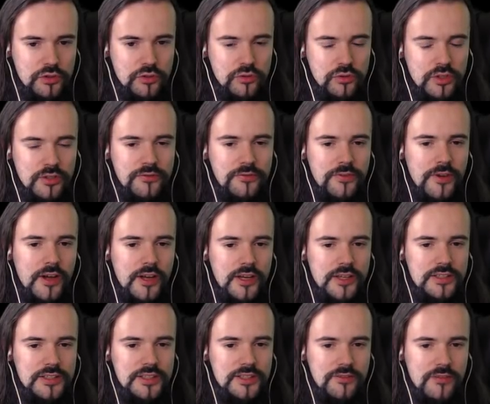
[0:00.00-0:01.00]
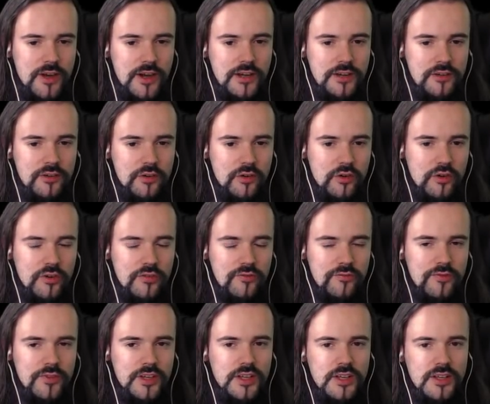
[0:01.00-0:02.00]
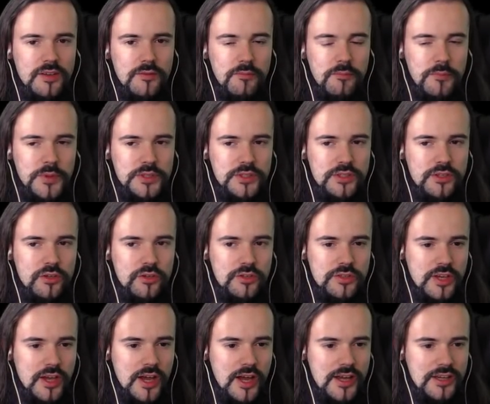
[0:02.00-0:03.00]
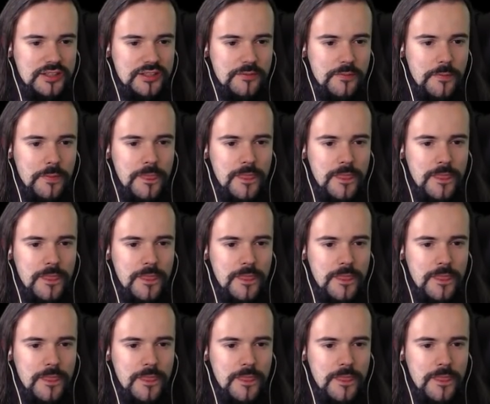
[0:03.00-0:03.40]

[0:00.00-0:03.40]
Do not fucking divine your viscous, guys.